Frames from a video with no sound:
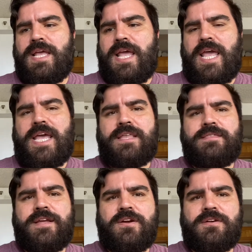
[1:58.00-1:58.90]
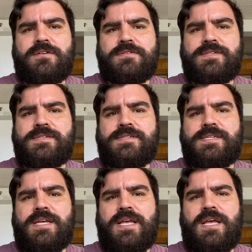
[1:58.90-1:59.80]
and there's
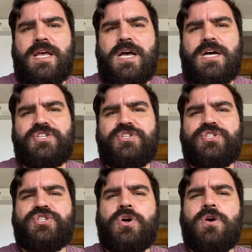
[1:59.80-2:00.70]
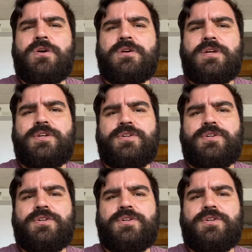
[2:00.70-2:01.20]
a dark